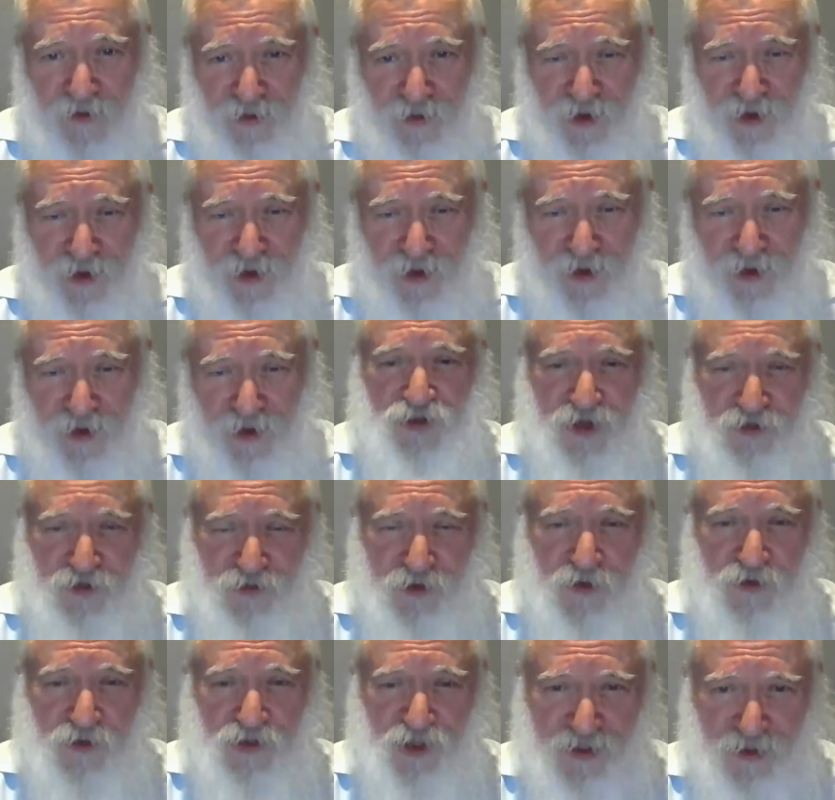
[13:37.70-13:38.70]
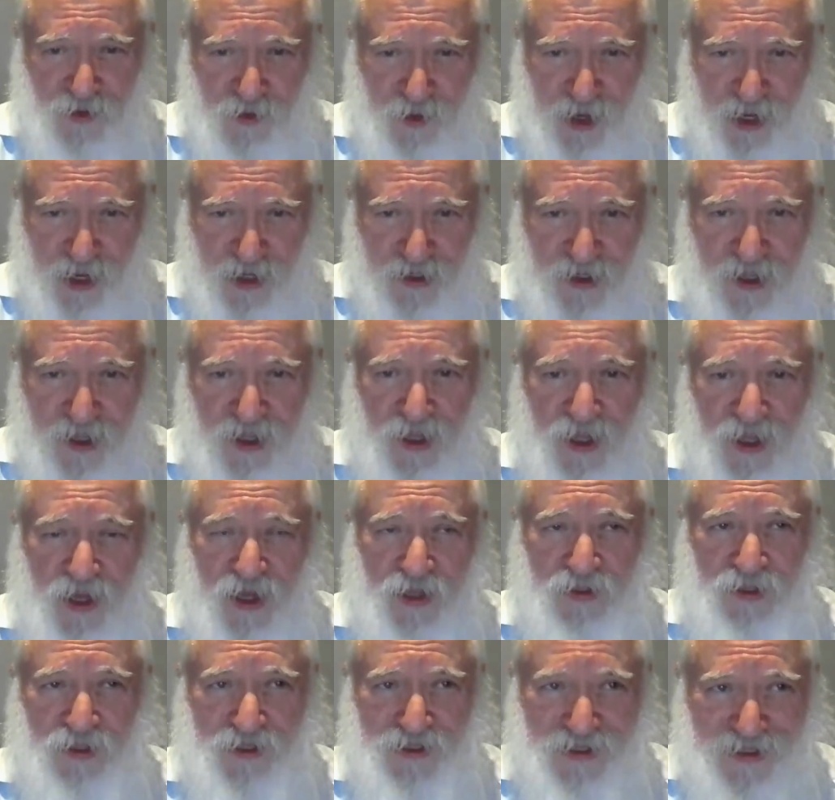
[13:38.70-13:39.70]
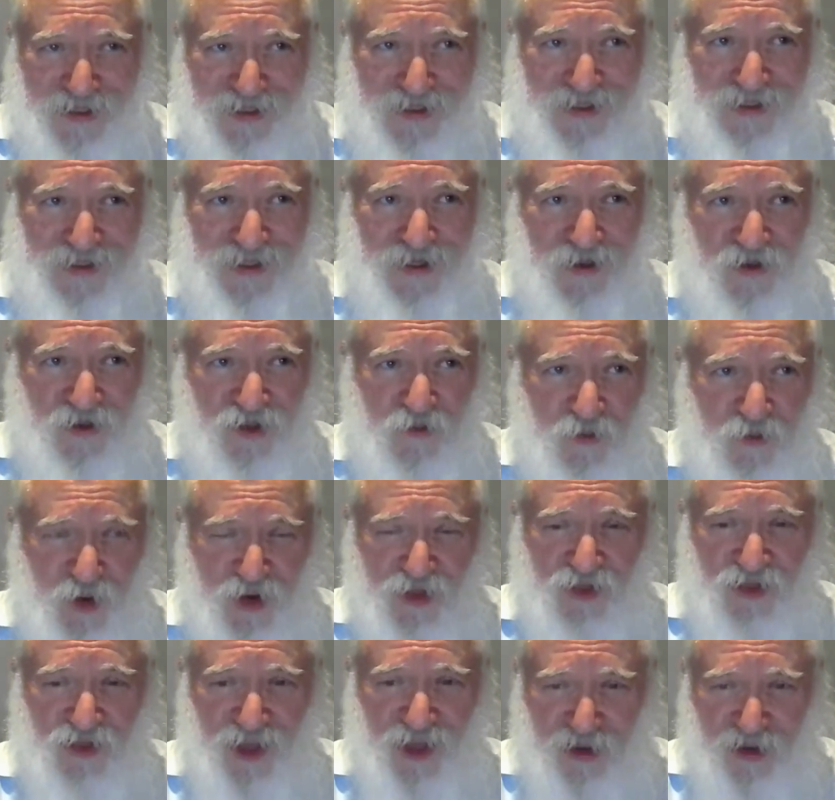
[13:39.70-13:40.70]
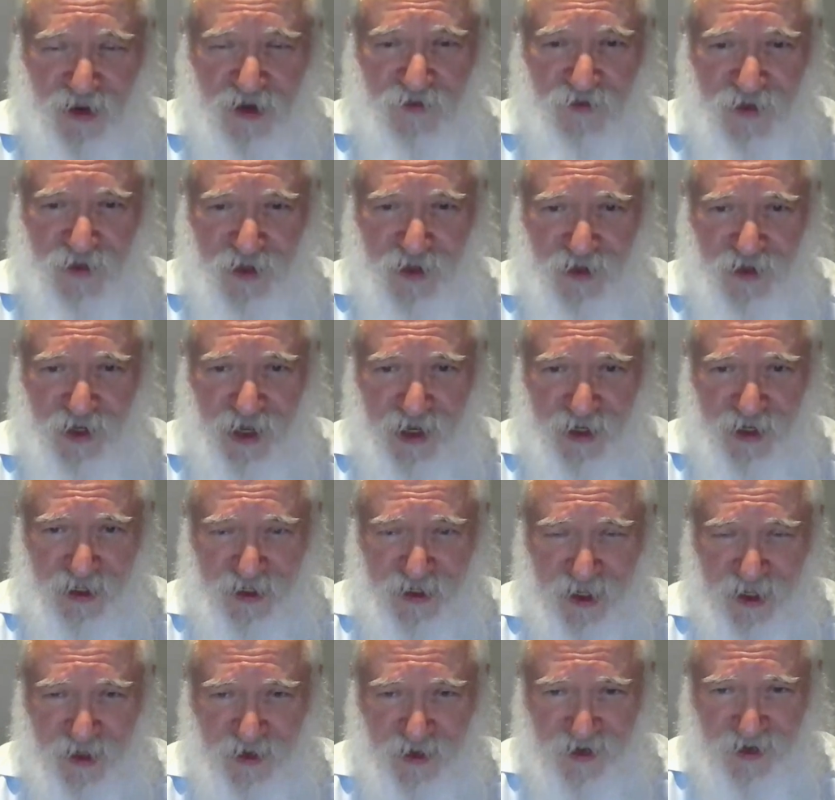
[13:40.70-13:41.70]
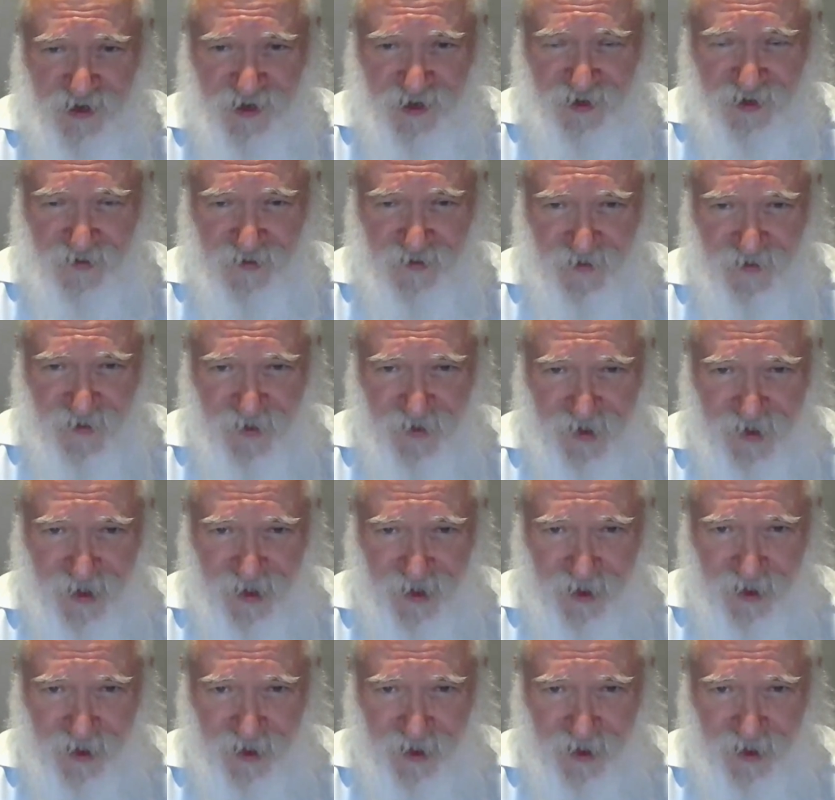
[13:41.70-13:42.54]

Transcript: Ariel Sharon Spiwen at the 60th birthday of the United Nations.